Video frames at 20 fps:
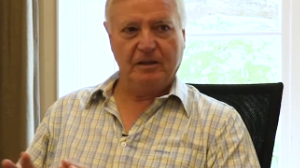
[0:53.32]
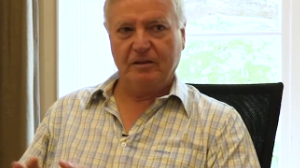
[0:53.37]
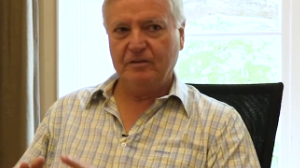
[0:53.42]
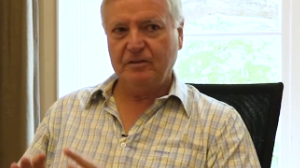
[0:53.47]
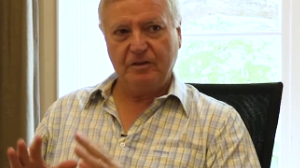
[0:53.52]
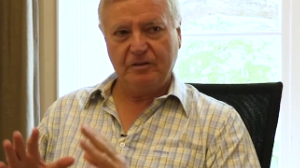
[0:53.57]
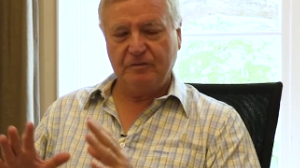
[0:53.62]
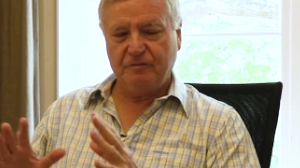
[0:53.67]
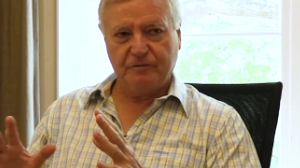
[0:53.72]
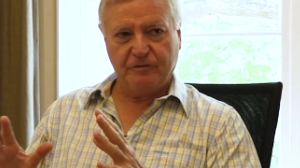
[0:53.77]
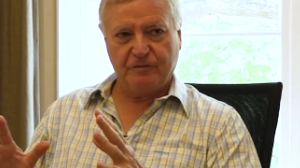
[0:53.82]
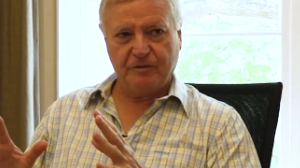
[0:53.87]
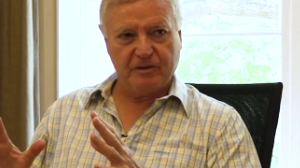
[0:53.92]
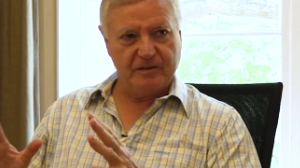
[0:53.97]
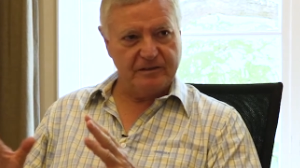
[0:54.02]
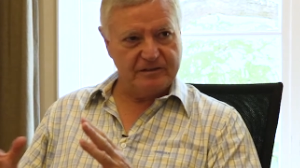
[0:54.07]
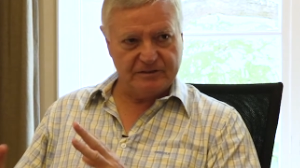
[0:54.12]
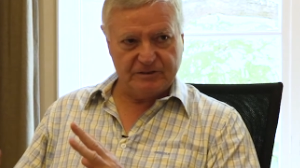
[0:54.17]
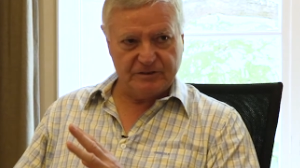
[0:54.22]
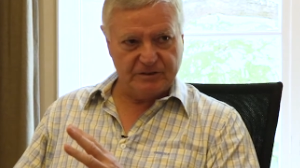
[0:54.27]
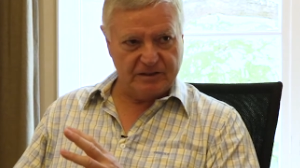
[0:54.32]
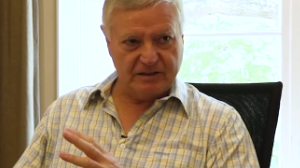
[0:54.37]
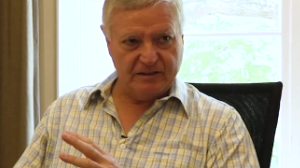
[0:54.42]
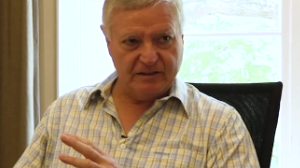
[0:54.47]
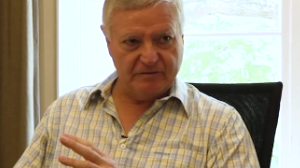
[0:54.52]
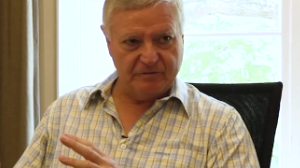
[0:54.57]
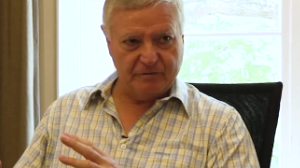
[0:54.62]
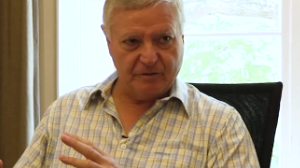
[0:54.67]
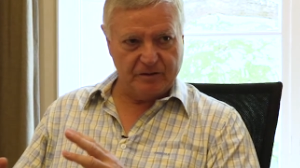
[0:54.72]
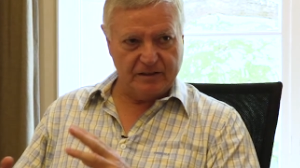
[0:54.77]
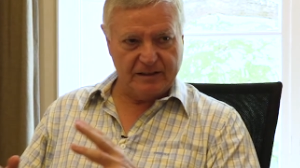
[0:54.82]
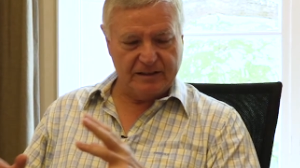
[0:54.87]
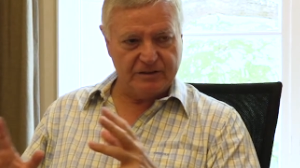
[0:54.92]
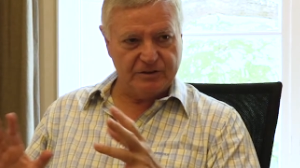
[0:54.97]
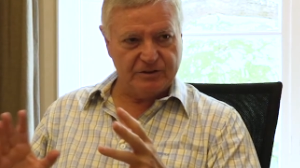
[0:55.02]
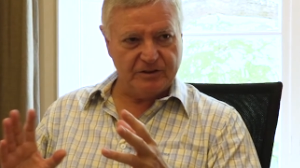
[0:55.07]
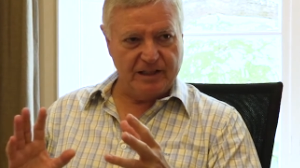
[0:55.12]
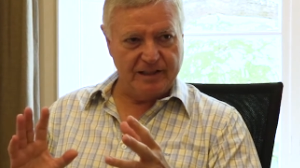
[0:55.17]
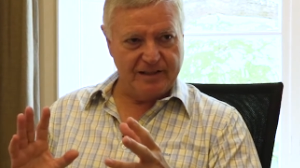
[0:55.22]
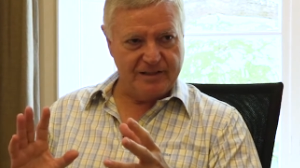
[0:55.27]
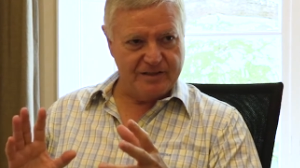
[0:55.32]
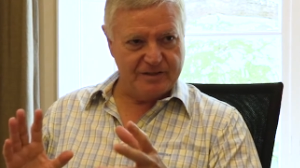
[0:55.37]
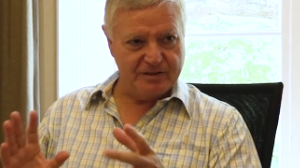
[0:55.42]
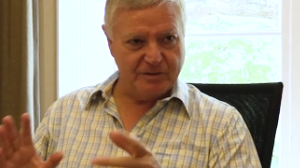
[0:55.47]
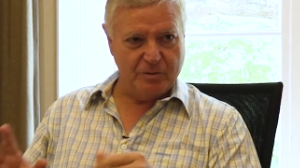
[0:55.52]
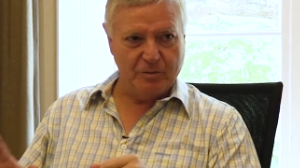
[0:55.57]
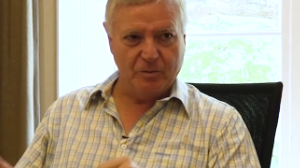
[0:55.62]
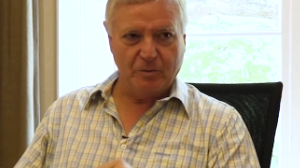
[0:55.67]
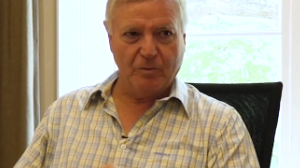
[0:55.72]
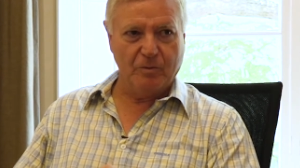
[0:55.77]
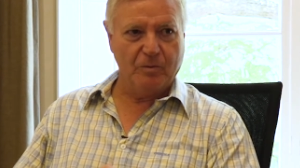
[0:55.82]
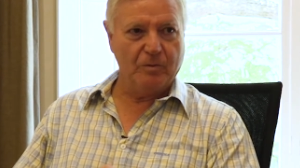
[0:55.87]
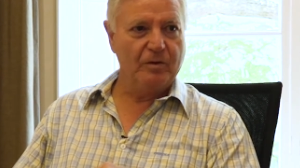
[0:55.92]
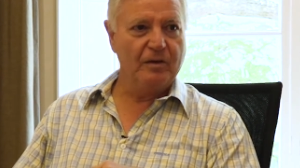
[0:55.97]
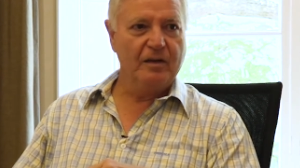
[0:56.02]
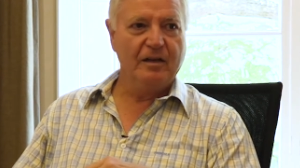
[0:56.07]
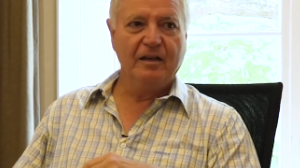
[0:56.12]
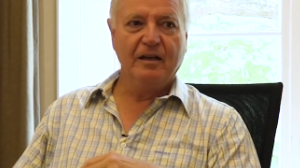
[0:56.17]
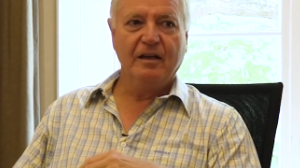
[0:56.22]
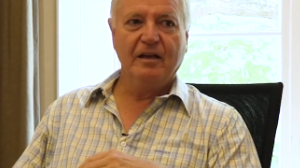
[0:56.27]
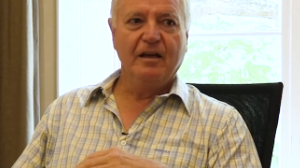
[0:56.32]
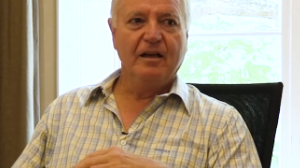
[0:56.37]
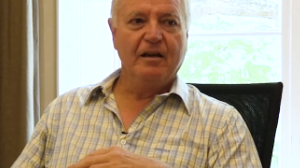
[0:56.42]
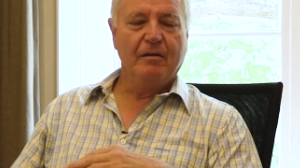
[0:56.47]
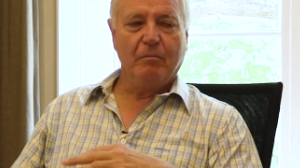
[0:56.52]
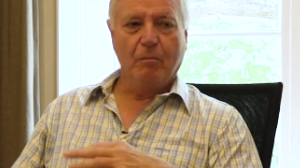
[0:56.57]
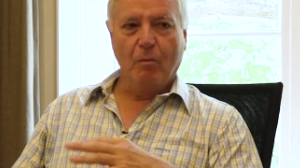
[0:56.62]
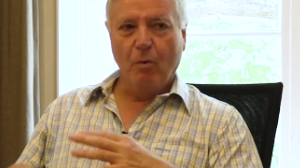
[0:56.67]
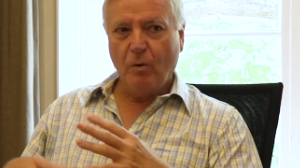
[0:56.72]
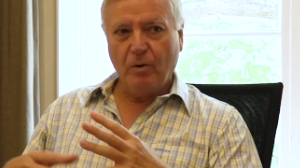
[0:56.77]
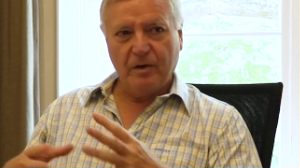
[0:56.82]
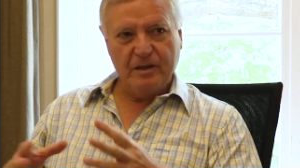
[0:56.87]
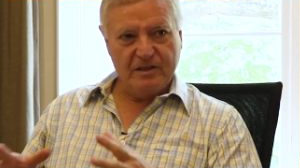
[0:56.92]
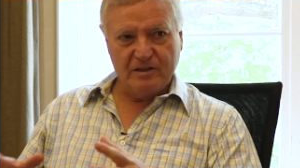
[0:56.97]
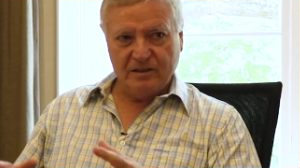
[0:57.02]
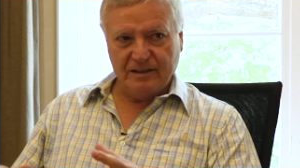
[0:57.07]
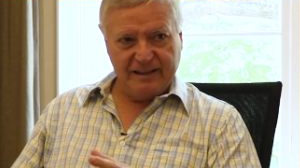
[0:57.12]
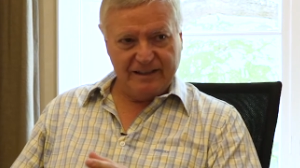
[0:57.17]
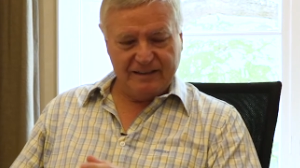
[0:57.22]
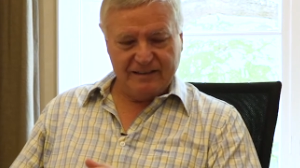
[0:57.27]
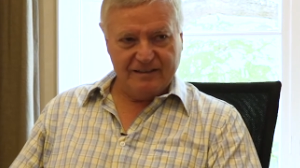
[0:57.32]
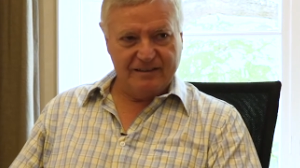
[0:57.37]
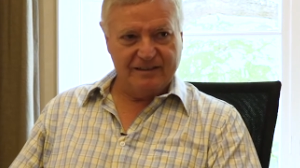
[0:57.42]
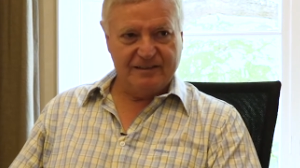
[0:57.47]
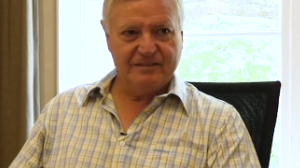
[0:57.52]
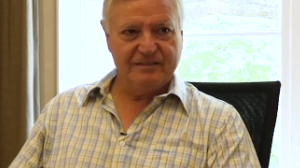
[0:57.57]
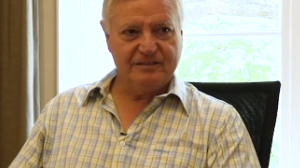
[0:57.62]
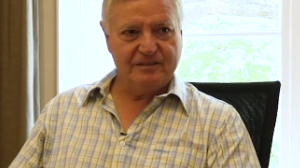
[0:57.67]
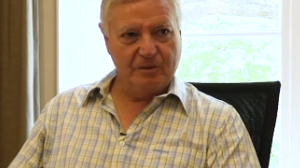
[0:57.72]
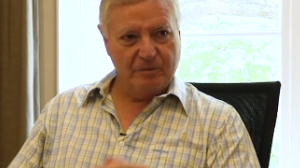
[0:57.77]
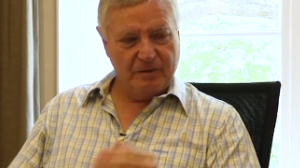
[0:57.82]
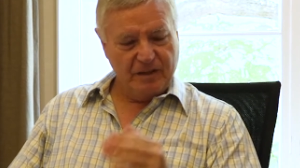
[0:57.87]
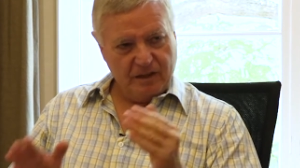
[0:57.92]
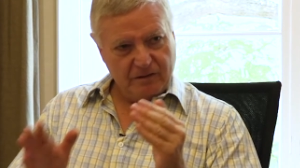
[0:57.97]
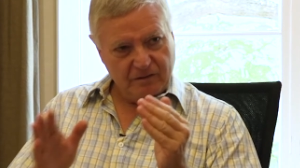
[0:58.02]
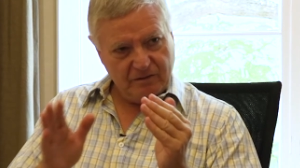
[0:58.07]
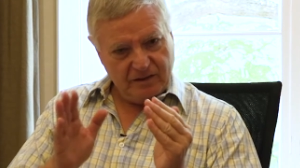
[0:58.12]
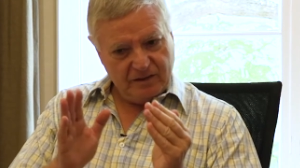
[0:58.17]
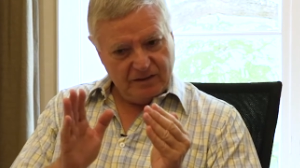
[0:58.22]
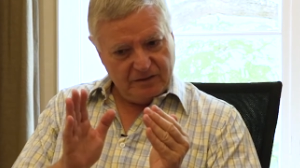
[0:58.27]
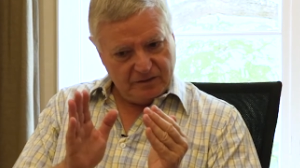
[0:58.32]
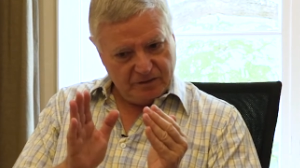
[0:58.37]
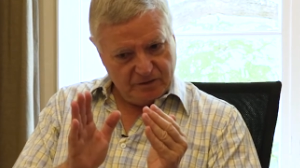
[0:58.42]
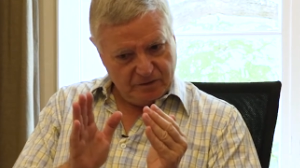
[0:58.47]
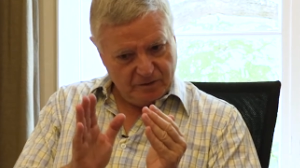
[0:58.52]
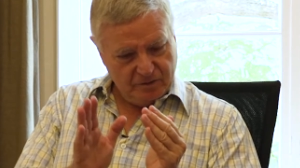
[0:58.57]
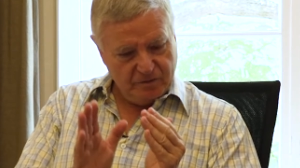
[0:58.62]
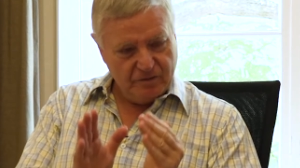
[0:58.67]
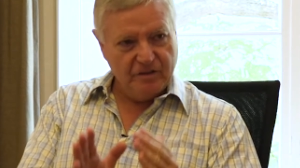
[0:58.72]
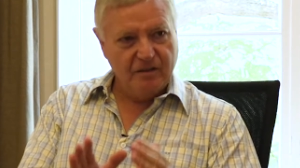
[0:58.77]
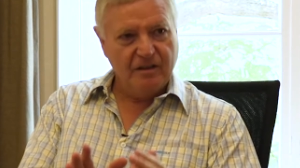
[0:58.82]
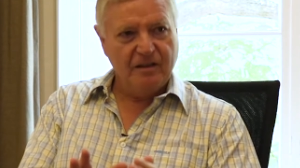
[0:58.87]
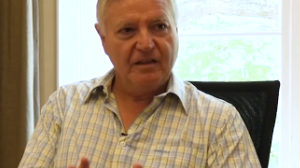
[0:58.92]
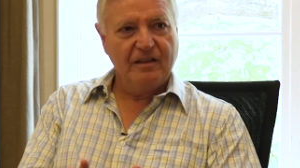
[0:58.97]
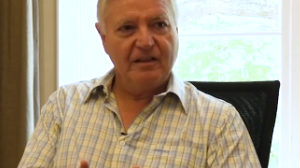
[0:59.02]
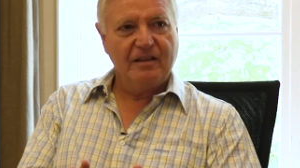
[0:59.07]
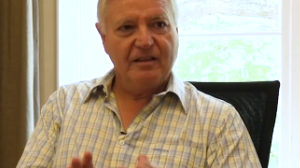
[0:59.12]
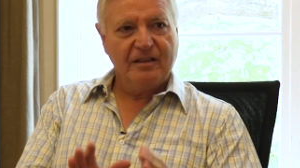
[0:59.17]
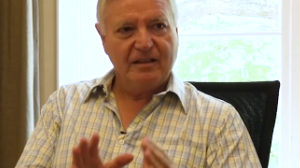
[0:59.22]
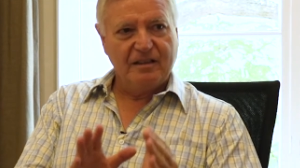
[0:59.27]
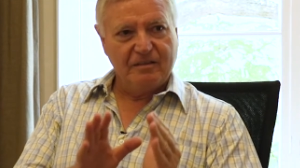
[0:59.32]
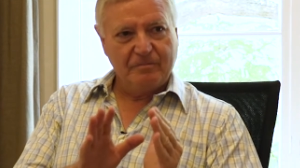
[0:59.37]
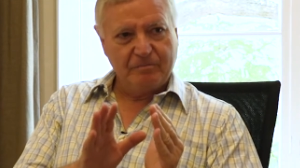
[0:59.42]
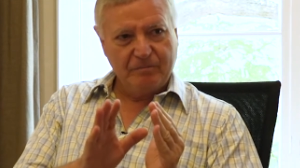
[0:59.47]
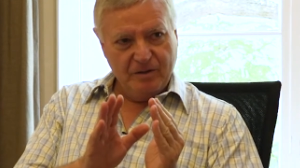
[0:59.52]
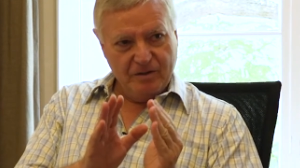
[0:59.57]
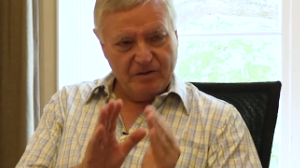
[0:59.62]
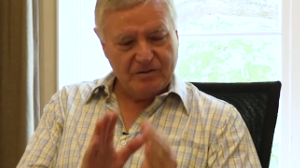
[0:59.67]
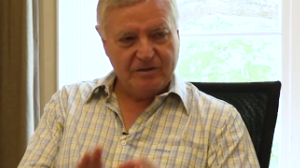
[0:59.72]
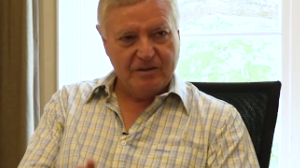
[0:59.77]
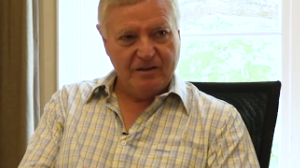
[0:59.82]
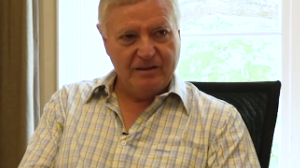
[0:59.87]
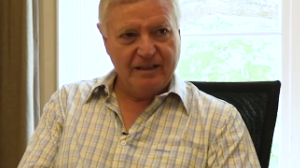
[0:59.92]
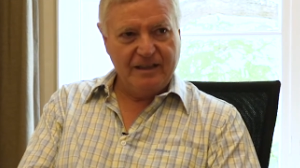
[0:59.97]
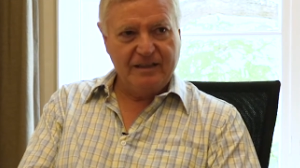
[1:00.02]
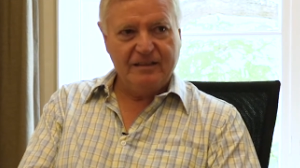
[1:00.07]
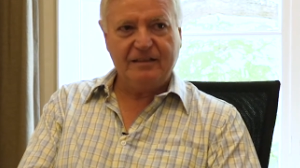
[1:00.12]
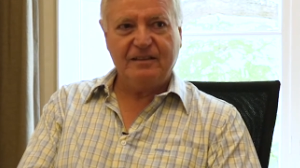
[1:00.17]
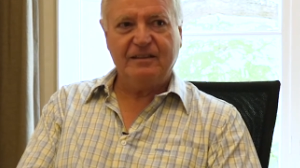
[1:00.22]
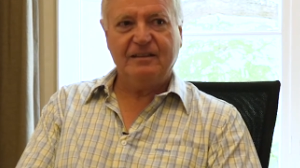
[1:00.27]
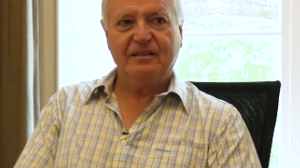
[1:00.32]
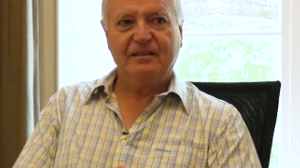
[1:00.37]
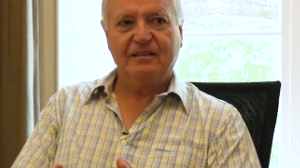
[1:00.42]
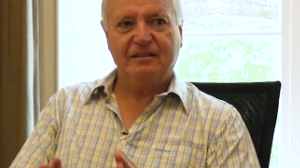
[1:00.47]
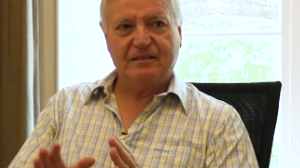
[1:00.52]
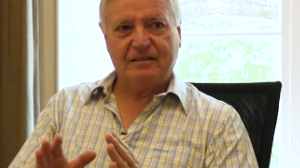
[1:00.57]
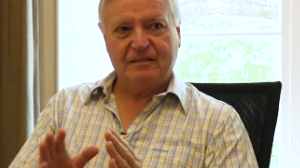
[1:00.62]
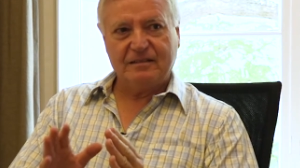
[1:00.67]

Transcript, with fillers: don't do foreign exchange or mortgage lending. So we only do personal lending,